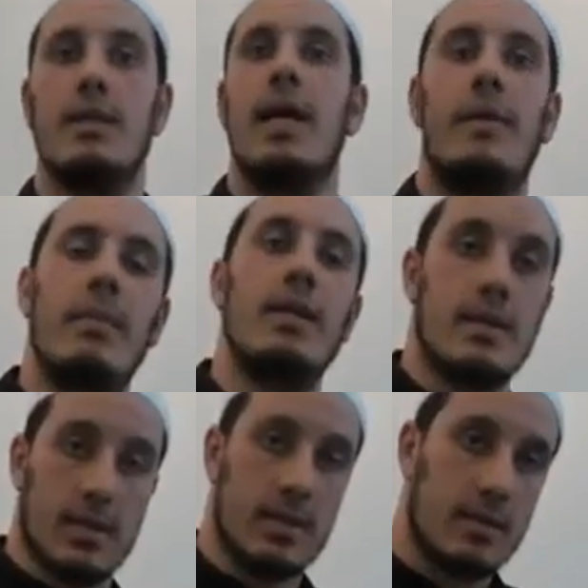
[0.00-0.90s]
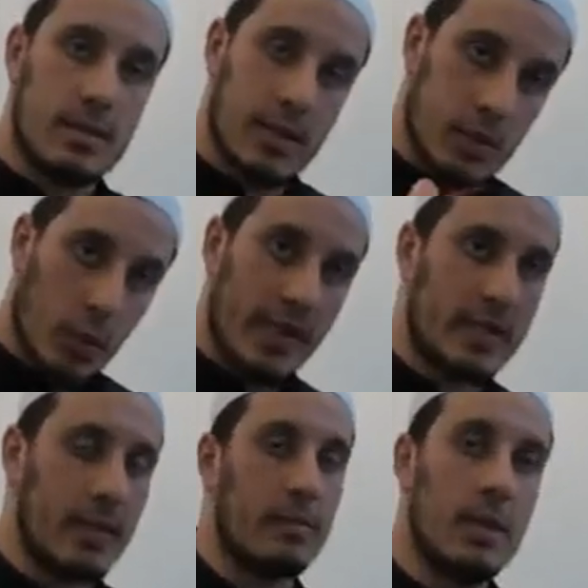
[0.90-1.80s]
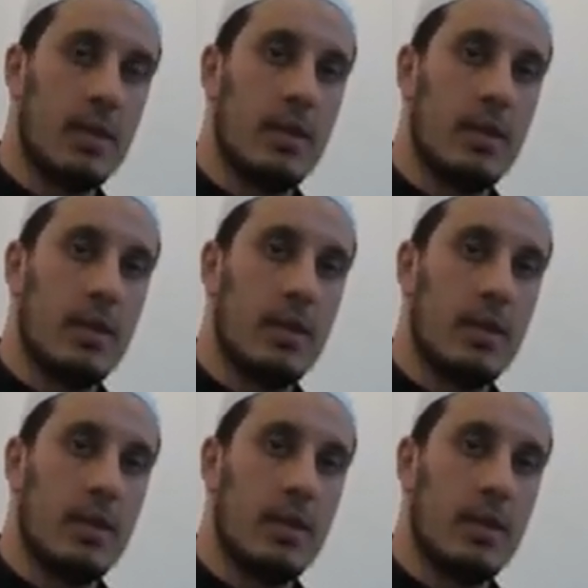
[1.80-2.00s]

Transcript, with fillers: that means there's wisdom.